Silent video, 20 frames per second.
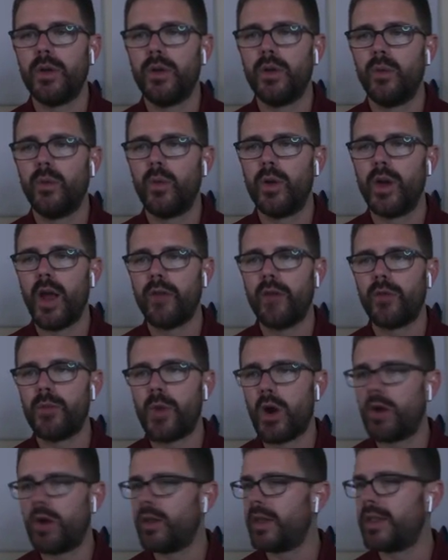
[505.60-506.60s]
when you have to
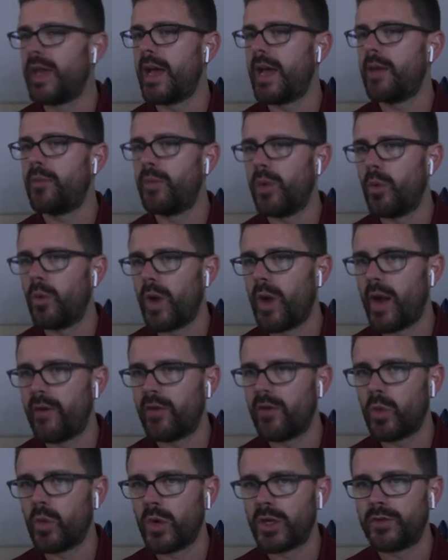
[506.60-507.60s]
borrow like that, but
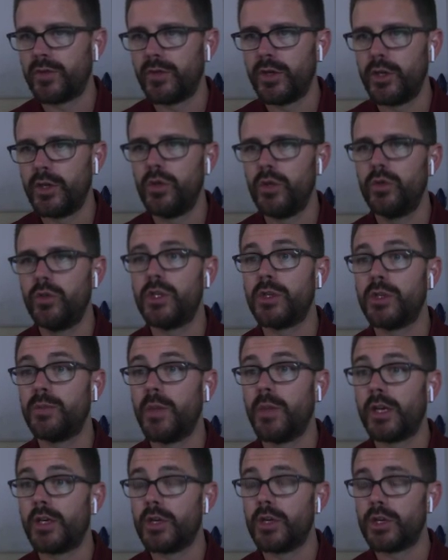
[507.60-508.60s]
whatever works for you, just
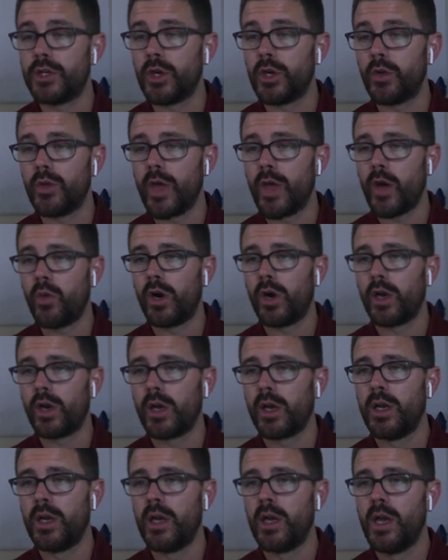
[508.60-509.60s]
make sure to show that work.